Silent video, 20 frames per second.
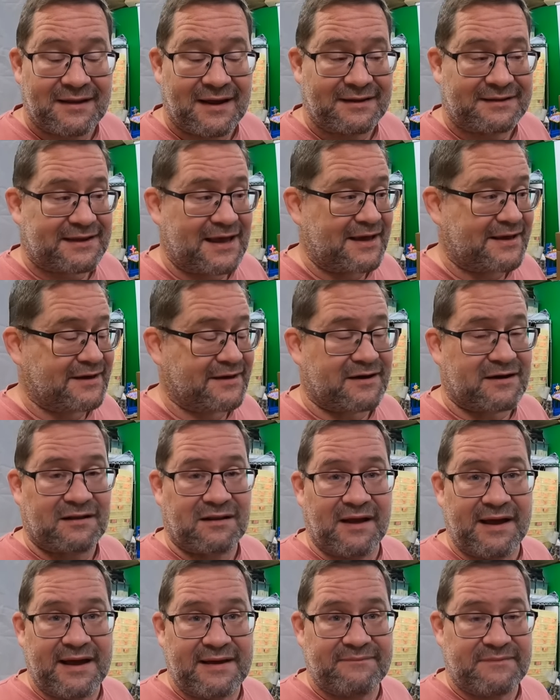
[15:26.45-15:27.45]
Like they could
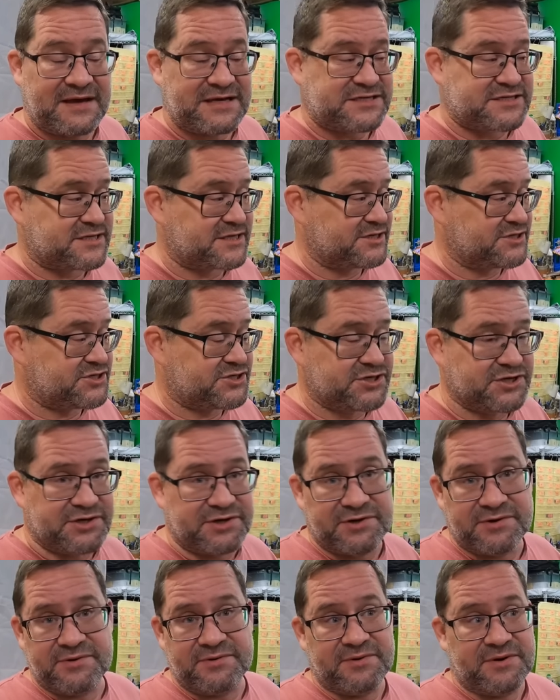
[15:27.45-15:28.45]
claim they sent
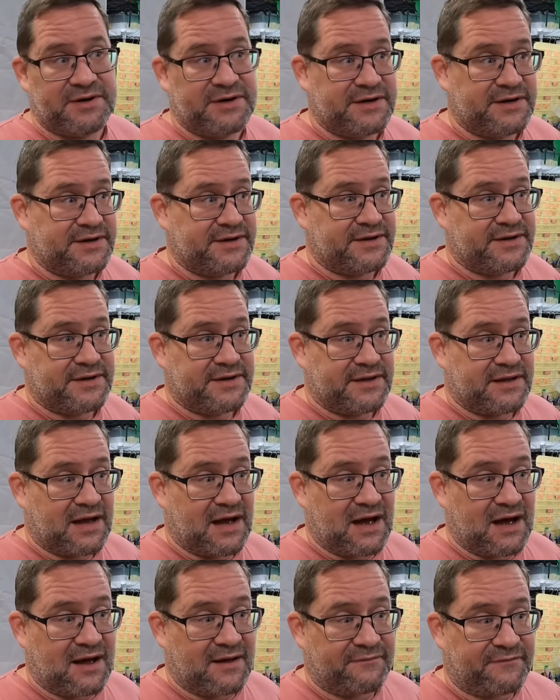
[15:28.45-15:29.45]
you
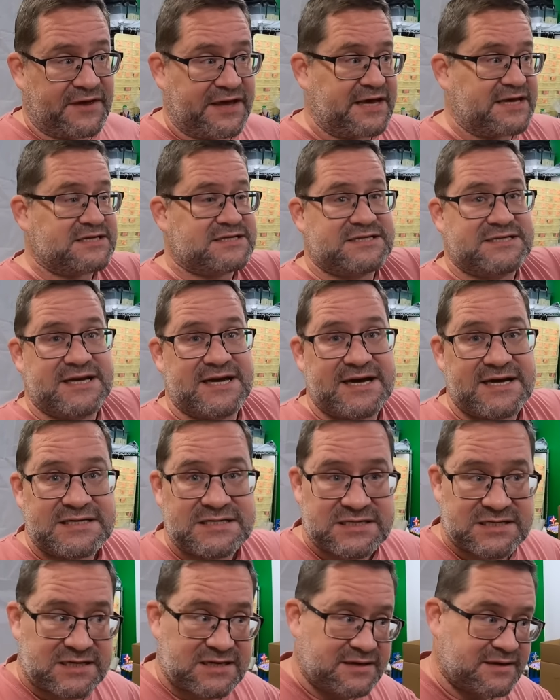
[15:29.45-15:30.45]
uh, these
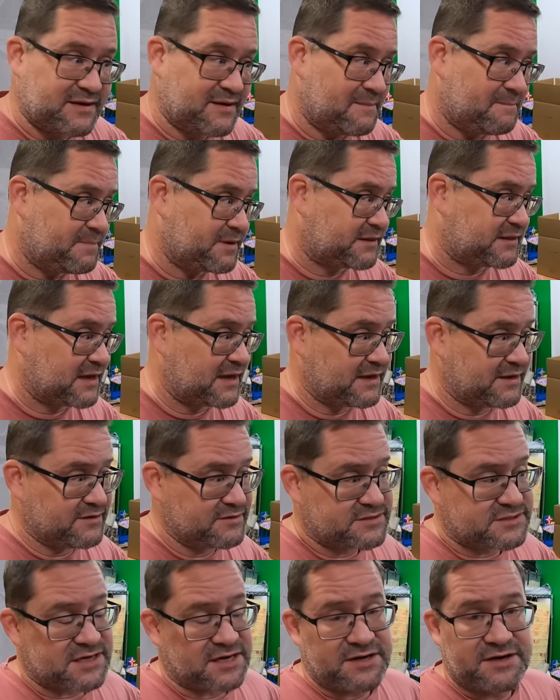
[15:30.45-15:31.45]
discs, but then
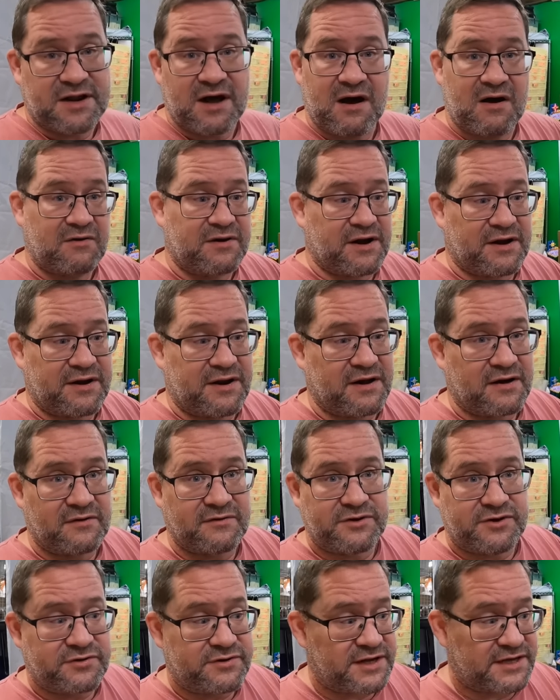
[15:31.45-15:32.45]
you say, no, no, no,
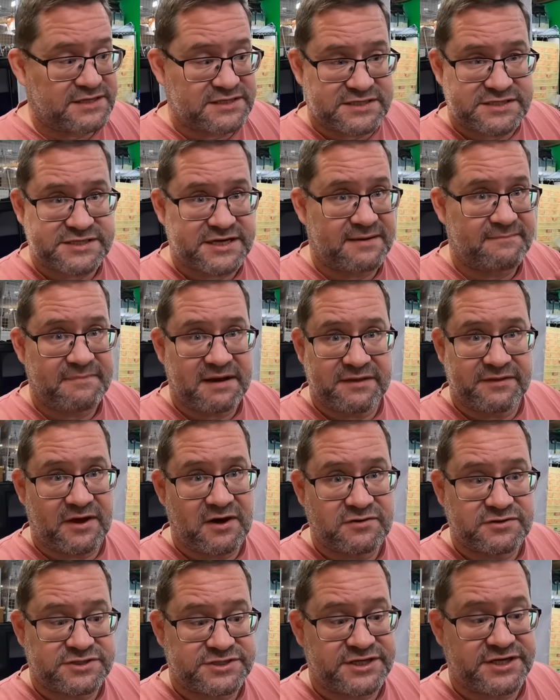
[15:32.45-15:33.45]
you didn't send me
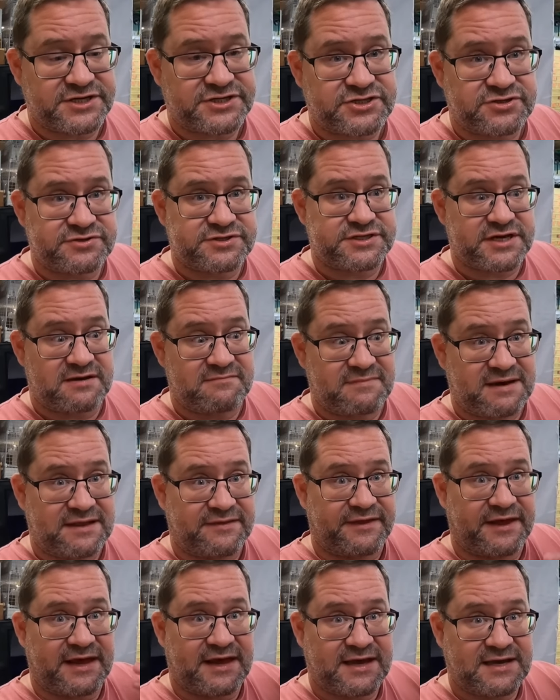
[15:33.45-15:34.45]
those discs. You sent me
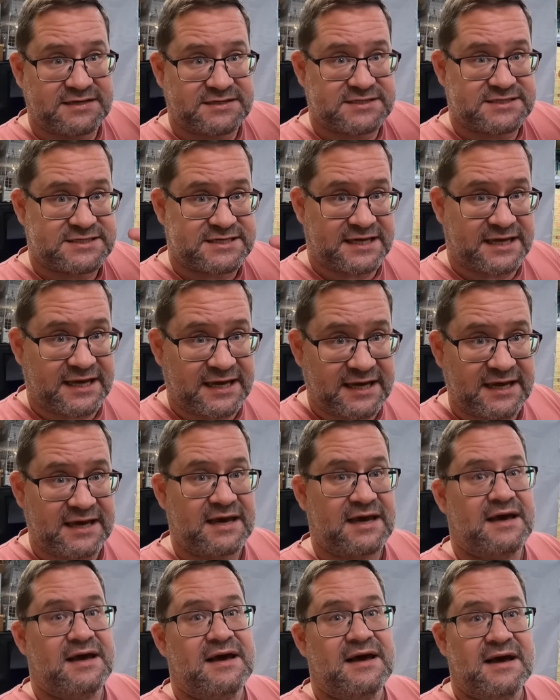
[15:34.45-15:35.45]
these, see?
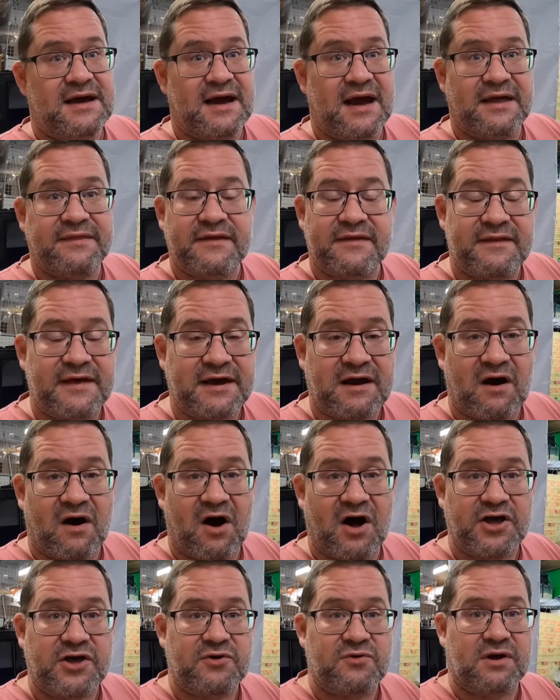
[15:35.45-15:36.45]
And then they
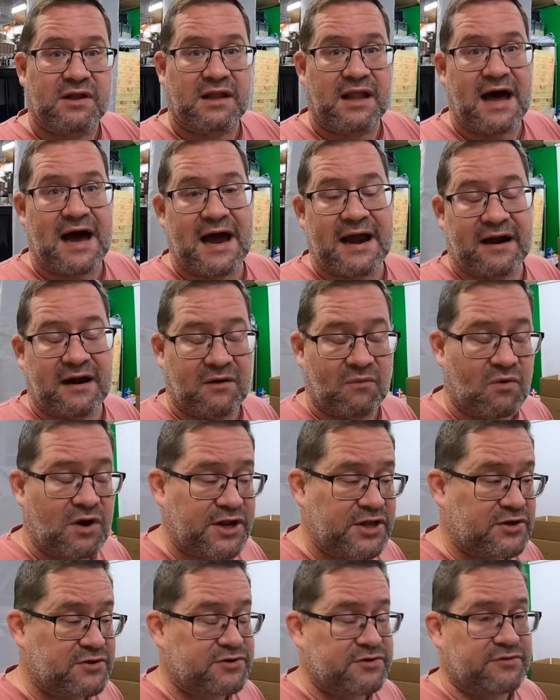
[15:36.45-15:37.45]
call you a liar. What
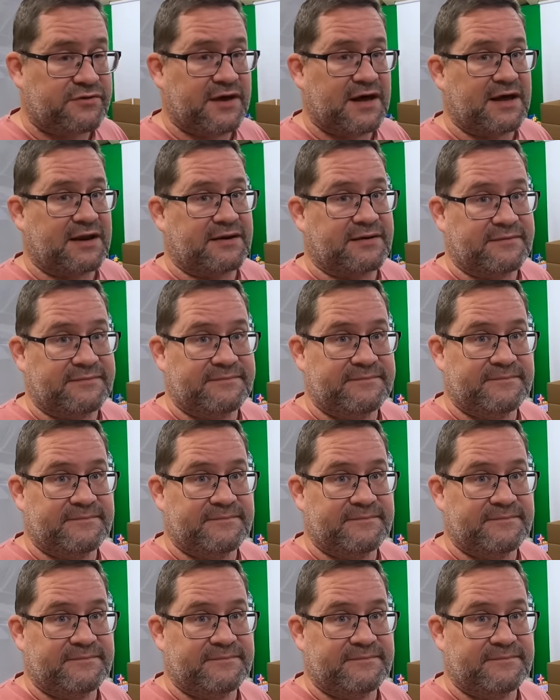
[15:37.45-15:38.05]
do you do then?